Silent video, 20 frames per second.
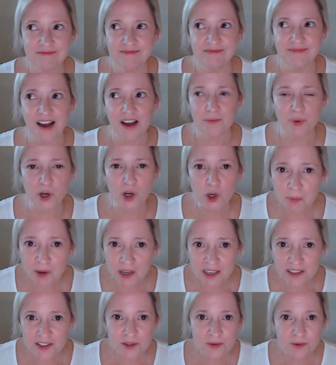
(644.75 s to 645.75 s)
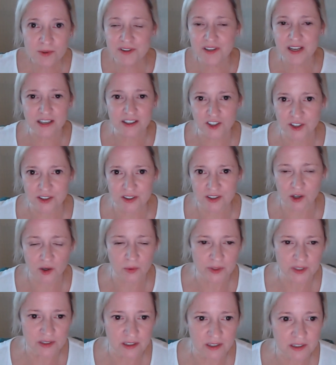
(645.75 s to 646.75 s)
on purpose or was that just a
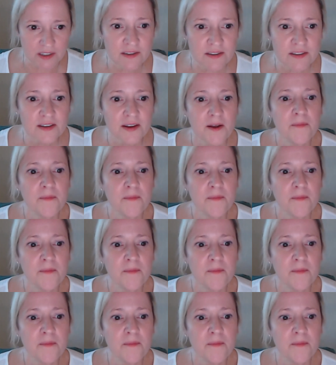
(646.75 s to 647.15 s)
coincidence?